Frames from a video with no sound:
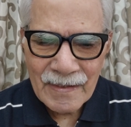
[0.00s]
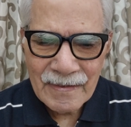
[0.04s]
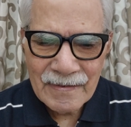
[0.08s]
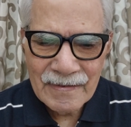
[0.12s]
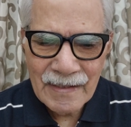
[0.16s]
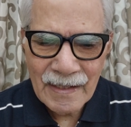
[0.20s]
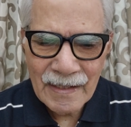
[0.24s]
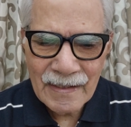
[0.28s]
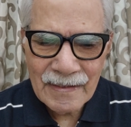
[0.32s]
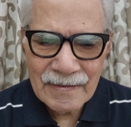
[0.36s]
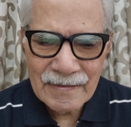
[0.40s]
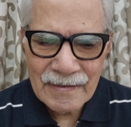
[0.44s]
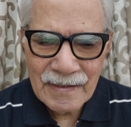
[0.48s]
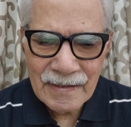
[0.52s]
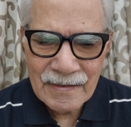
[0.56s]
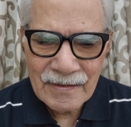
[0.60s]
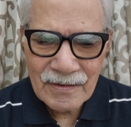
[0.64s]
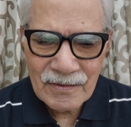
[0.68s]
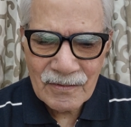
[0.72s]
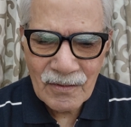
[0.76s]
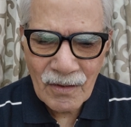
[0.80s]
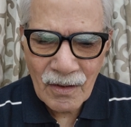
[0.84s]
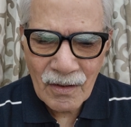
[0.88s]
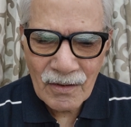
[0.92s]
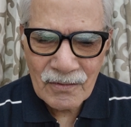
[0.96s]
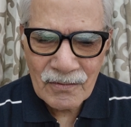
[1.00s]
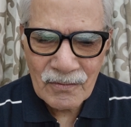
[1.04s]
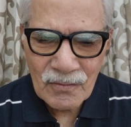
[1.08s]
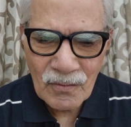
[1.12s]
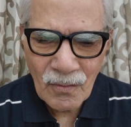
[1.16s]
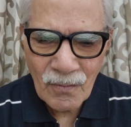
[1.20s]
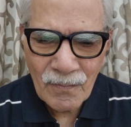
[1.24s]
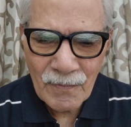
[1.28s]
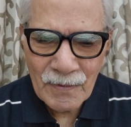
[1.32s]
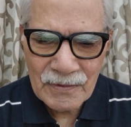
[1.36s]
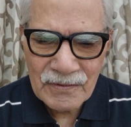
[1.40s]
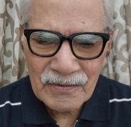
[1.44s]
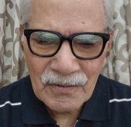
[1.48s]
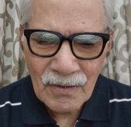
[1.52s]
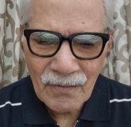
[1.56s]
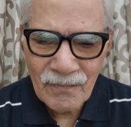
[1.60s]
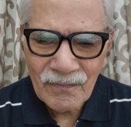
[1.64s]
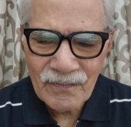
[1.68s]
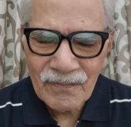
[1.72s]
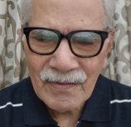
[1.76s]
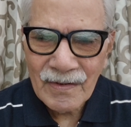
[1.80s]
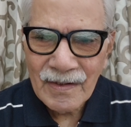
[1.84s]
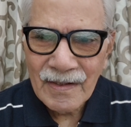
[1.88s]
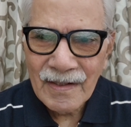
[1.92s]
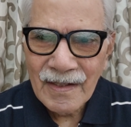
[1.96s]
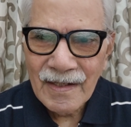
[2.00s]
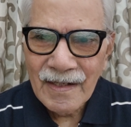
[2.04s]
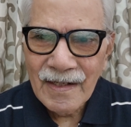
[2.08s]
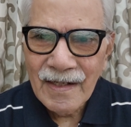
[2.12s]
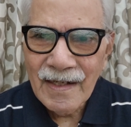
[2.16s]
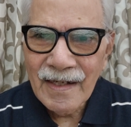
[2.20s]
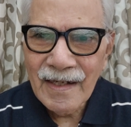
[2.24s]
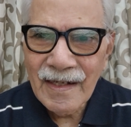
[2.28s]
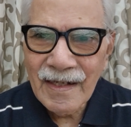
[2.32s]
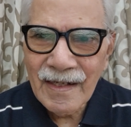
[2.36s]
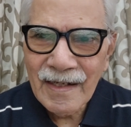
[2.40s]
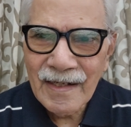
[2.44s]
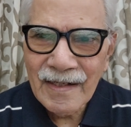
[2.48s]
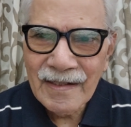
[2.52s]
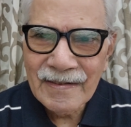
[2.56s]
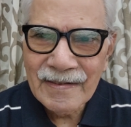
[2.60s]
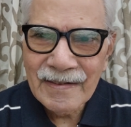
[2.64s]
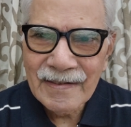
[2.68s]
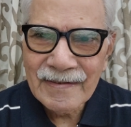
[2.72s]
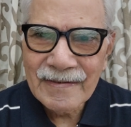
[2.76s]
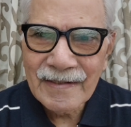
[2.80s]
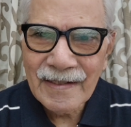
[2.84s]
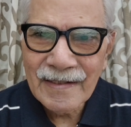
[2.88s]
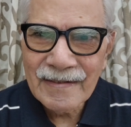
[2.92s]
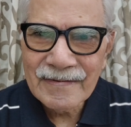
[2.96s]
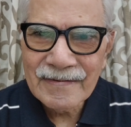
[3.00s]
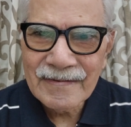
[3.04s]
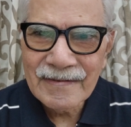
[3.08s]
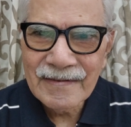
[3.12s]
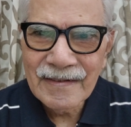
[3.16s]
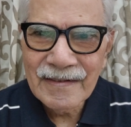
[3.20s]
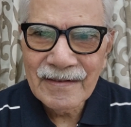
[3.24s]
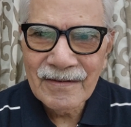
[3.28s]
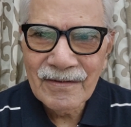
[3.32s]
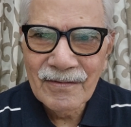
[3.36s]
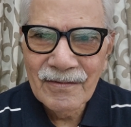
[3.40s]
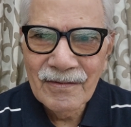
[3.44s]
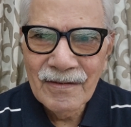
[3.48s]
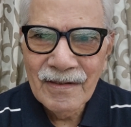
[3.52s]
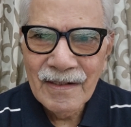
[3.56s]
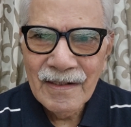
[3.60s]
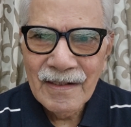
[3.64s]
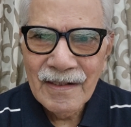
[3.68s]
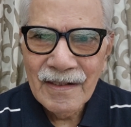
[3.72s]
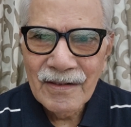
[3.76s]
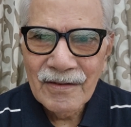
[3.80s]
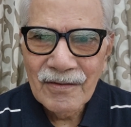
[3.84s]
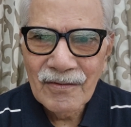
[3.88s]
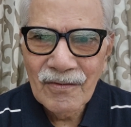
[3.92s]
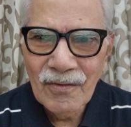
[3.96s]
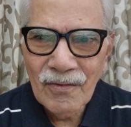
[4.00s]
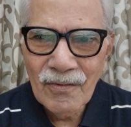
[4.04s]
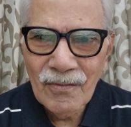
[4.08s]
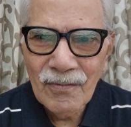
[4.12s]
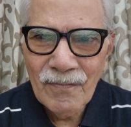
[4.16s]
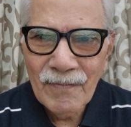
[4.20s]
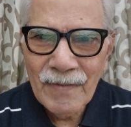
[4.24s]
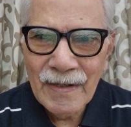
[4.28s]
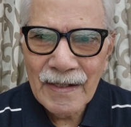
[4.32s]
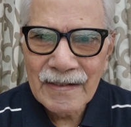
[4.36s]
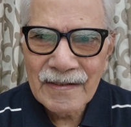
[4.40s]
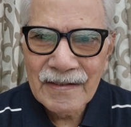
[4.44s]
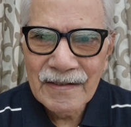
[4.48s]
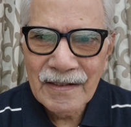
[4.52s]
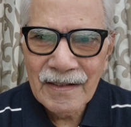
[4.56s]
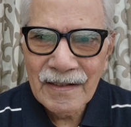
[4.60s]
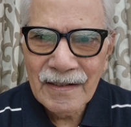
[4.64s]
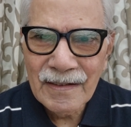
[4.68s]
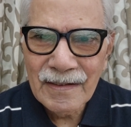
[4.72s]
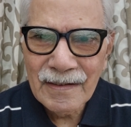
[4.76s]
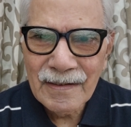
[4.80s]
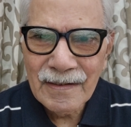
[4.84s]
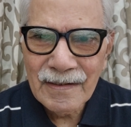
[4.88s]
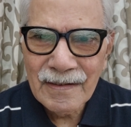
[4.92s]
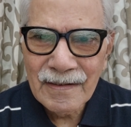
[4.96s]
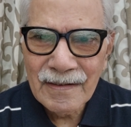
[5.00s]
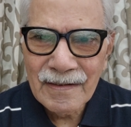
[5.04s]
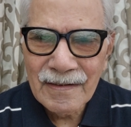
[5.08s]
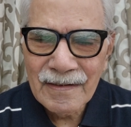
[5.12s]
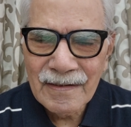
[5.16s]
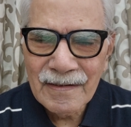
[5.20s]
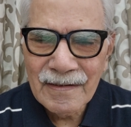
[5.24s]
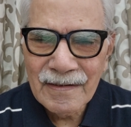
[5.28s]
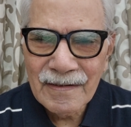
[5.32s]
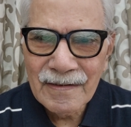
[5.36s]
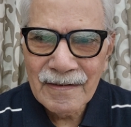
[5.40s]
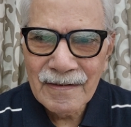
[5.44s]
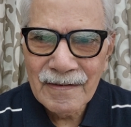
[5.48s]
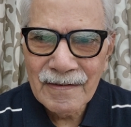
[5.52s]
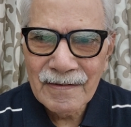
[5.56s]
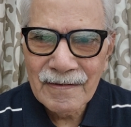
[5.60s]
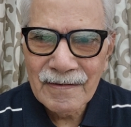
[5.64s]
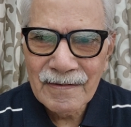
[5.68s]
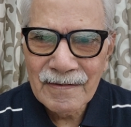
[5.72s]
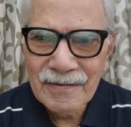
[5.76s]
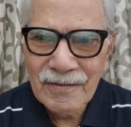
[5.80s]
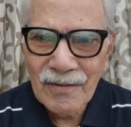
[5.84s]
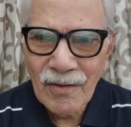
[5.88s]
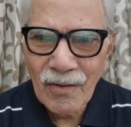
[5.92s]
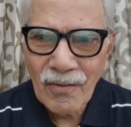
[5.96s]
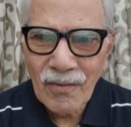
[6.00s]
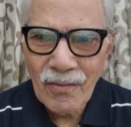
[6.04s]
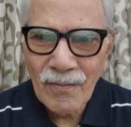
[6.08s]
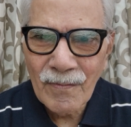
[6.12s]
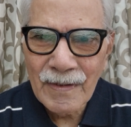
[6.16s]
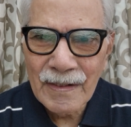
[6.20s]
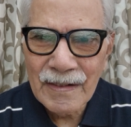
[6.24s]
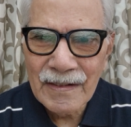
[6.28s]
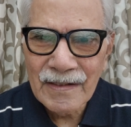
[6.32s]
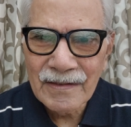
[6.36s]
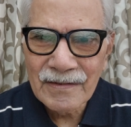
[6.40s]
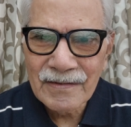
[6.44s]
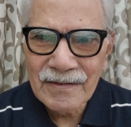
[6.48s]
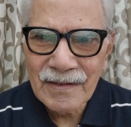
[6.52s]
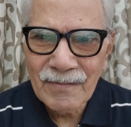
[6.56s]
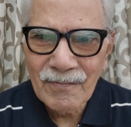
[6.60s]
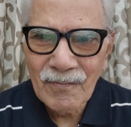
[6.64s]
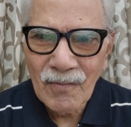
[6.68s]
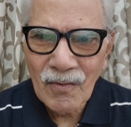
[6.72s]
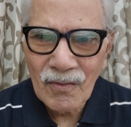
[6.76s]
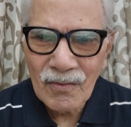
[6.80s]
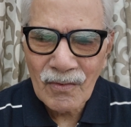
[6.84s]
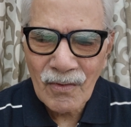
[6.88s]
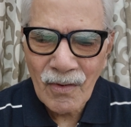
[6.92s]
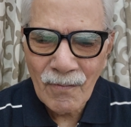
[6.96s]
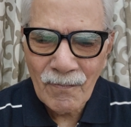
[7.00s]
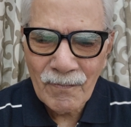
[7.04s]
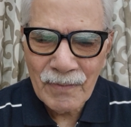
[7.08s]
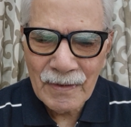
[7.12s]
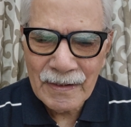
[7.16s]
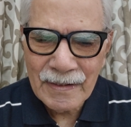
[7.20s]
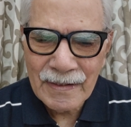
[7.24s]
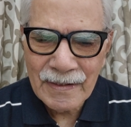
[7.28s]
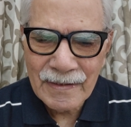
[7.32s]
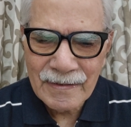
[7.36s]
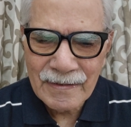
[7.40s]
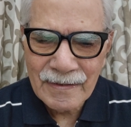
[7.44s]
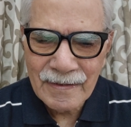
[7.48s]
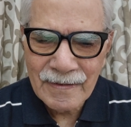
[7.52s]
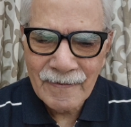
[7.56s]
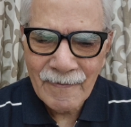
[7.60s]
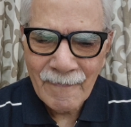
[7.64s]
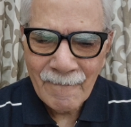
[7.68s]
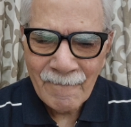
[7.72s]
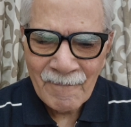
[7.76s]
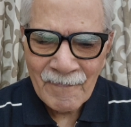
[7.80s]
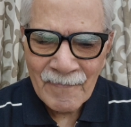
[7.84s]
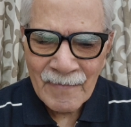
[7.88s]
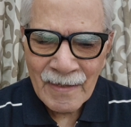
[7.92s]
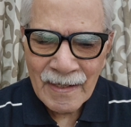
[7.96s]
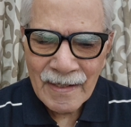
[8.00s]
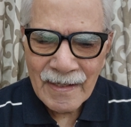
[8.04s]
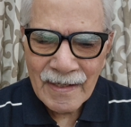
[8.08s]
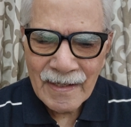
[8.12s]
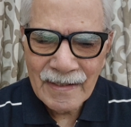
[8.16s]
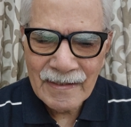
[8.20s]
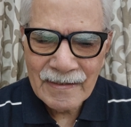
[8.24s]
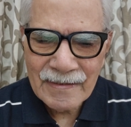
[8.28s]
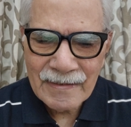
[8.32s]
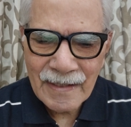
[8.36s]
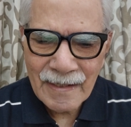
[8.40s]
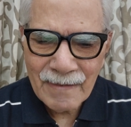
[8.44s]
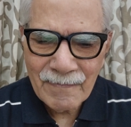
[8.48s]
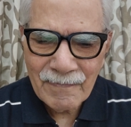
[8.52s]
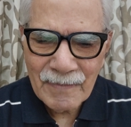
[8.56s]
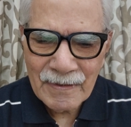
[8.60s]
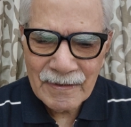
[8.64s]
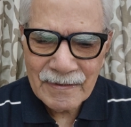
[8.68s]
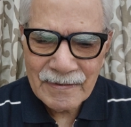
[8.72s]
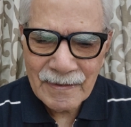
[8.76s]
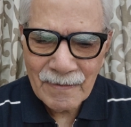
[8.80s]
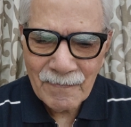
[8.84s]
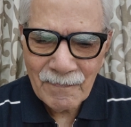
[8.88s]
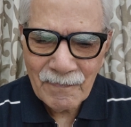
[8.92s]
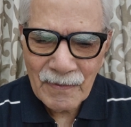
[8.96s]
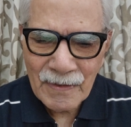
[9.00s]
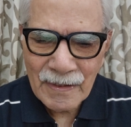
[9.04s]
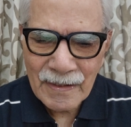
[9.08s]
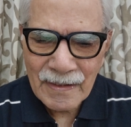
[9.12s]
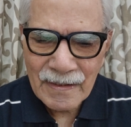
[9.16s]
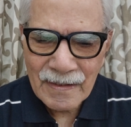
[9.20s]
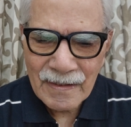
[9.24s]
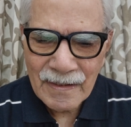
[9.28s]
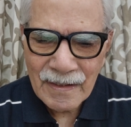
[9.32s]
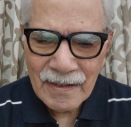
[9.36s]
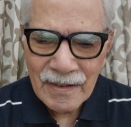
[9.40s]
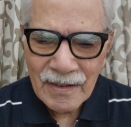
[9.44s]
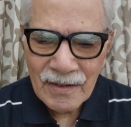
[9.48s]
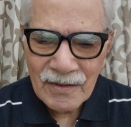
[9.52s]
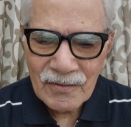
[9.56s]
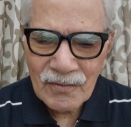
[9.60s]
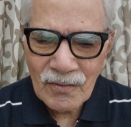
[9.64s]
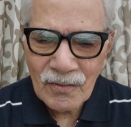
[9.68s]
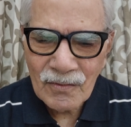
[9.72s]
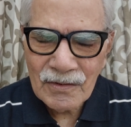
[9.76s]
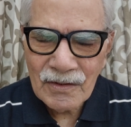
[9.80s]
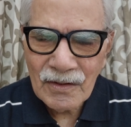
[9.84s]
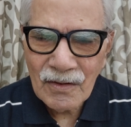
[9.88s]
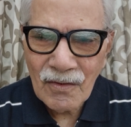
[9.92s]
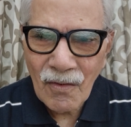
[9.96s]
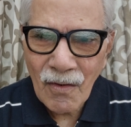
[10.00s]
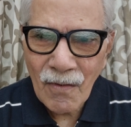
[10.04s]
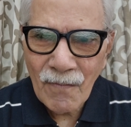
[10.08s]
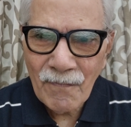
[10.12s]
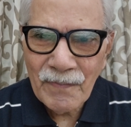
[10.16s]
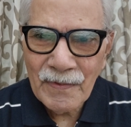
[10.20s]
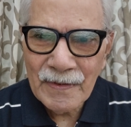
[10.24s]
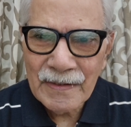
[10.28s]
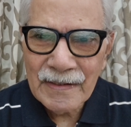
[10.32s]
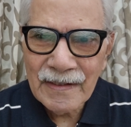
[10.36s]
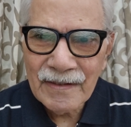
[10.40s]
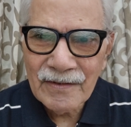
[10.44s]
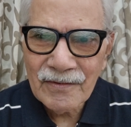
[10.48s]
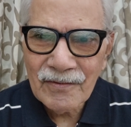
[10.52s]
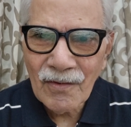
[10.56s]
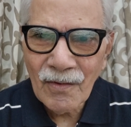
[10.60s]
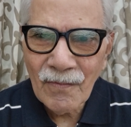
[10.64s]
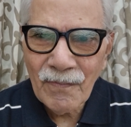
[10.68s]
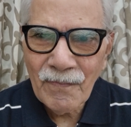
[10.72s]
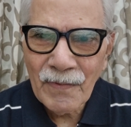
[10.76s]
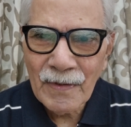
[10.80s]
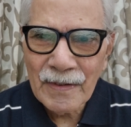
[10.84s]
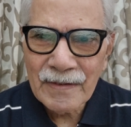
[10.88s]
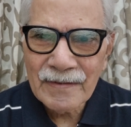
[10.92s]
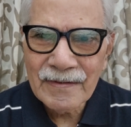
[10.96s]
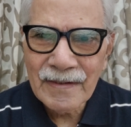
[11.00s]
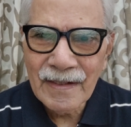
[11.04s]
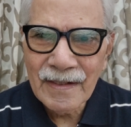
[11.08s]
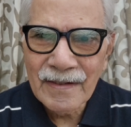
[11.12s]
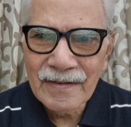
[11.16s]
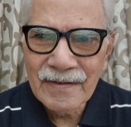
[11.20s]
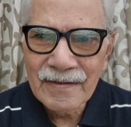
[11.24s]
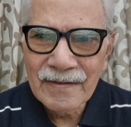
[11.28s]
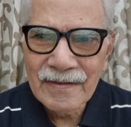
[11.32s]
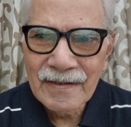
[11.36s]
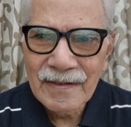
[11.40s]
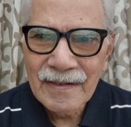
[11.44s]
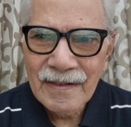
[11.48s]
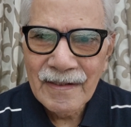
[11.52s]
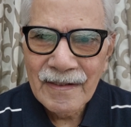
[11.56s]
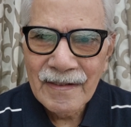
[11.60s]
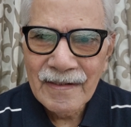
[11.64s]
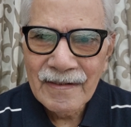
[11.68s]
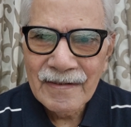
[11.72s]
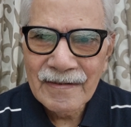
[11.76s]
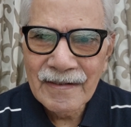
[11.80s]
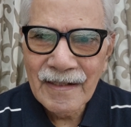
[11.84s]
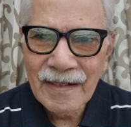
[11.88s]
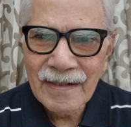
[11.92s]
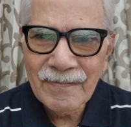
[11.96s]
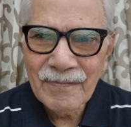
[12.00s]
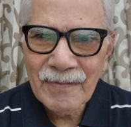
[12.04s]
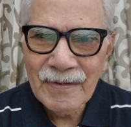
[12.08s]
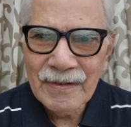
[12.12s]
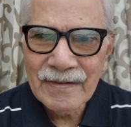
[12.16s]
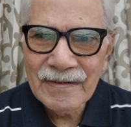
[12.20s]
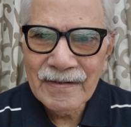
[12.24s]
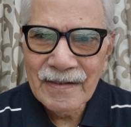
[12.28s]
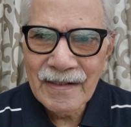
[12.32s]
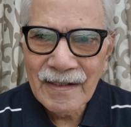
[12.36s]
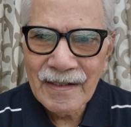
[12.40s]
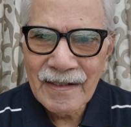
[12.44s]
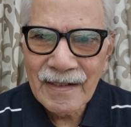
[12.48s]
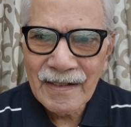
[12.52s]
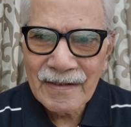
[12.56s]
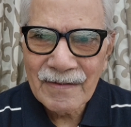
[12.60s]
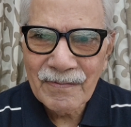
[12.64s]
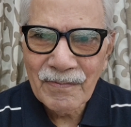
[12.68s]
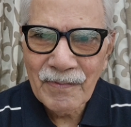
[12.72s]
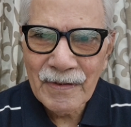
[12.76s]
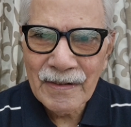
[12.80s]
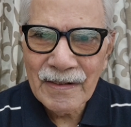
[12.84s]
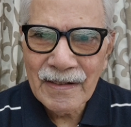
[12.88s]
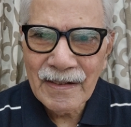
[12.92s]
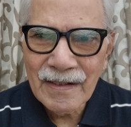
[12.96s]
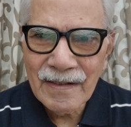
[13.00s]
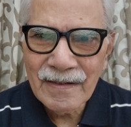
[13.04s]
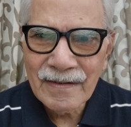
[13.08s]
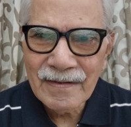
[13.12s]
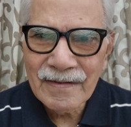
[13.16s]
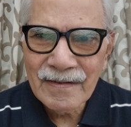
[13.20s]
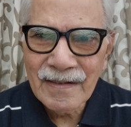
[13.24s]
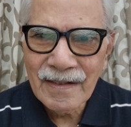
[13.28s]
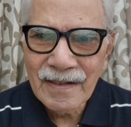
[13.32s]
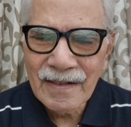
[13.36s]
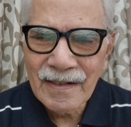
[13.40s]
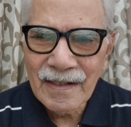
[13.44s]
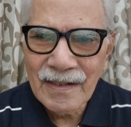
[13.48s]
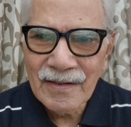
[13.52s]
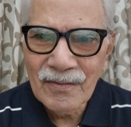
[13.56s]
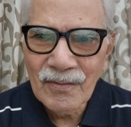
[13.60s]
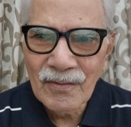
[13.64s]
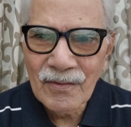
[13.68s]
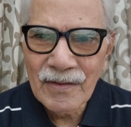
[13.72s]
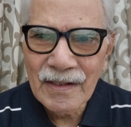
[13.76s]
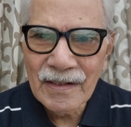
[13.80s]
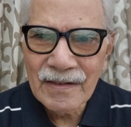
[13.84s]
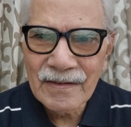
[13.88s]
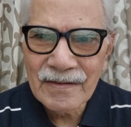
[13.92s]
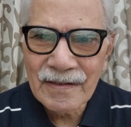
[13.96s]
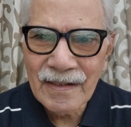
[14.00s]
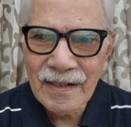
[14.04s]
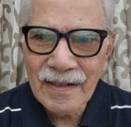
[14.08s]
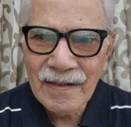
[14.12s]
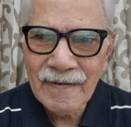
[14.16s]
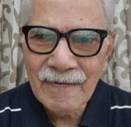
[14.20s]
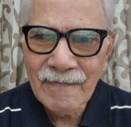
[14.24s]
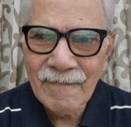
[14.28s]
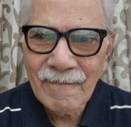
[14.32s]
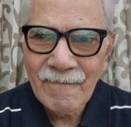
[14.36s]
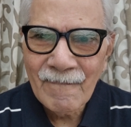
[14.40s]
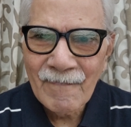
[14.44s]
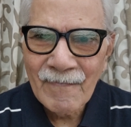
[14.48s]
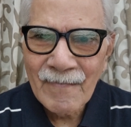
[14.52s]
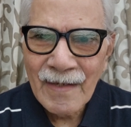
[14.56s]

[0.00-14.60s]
then there is not so much of necessity to make the documentation more complicated. It can be simpler. So the competence of persons, that means their experience, their education,